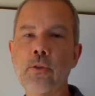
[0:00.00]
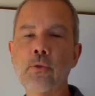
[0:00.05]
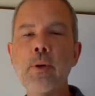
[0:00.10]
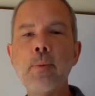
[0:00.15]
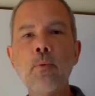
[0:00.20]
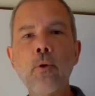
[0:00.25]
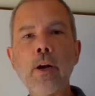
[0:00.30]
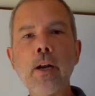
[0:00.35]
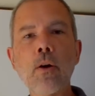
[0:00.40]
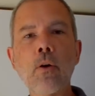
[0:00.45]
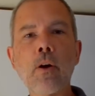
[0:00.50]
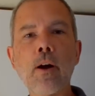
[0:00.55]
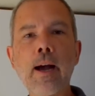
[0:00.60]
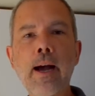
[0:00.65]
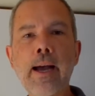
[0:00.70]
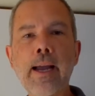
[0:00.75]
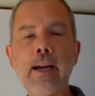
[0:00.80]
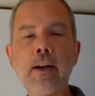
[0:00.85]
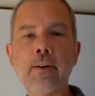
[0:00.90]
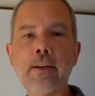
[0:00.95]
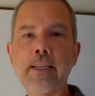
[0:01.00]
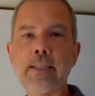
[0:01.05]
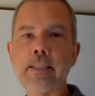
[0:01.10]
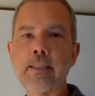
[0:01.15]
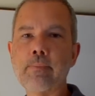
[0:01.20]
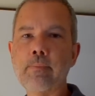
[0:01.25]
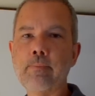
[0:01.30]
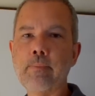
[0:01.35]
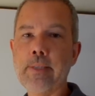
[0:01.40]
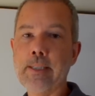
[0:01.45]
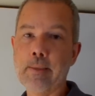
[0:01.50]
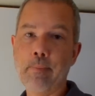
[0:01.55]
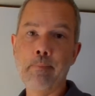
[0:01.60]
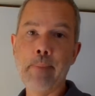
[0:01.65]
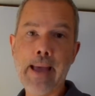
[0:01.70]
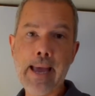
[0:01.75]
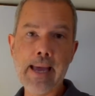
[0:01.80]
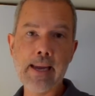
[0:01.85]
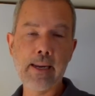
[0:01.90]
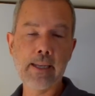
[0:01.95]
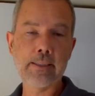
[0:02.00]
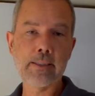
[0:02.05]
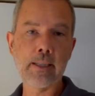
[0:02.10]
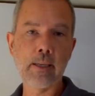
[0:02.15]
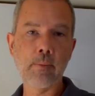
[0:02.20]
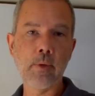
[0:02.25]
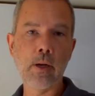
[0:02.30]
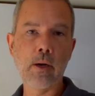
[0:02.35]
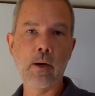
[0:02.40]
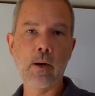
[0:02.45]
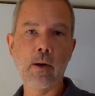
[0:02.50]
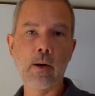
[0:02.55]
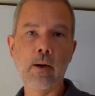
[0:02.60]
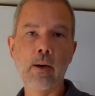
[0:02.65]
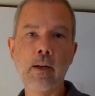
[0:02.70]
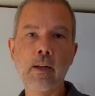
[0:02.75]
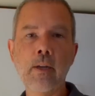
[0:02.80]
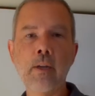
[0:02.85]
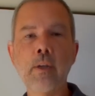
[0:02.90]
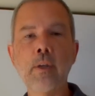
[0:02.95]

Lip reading: 3.0 or higher is a bad SWR.